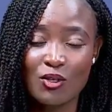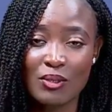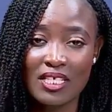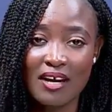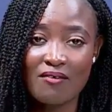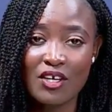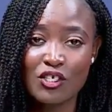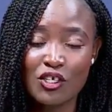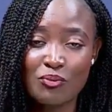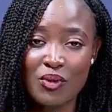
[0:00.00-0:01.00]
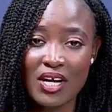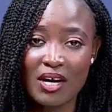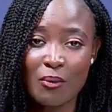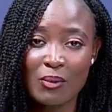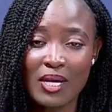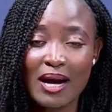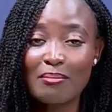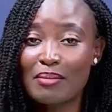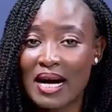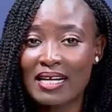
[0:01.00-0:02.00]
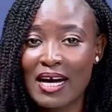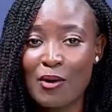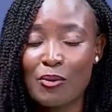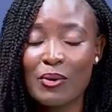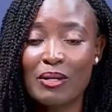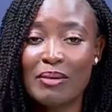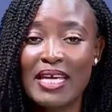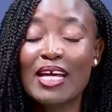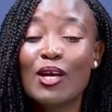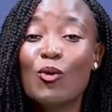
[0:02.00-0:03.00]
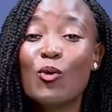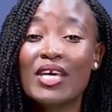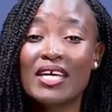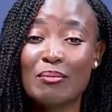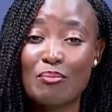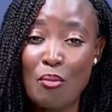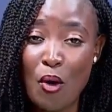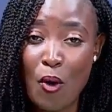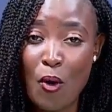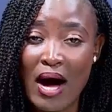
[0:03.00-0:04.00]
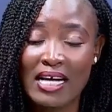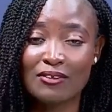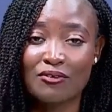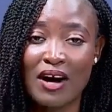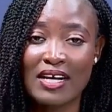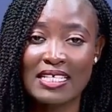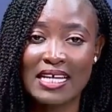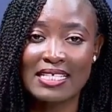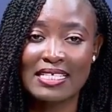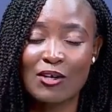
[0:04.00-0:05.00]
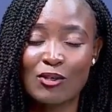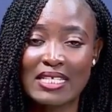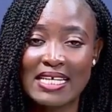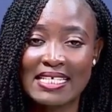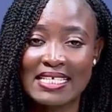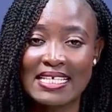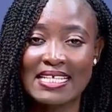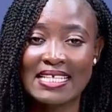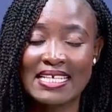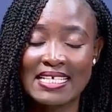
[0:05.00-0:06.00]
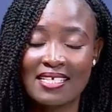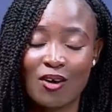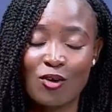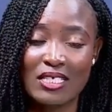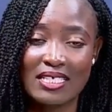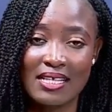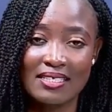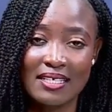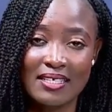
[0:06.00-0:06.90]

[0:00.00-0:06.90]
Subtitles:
So we take a very short break. When we come back, we will be looking more as far as sickle cell disease is concerned.